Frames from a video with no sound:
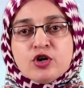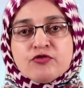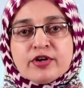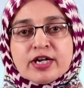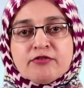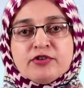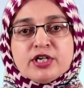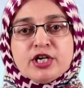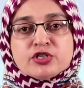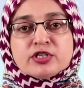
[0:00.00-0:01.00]
of
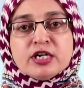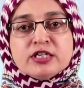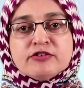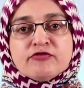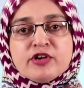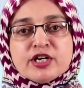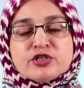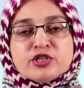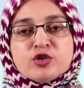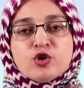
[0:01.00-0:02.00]
gravitational
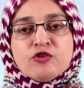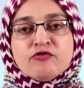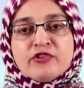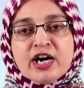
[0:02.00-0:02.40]
deflection of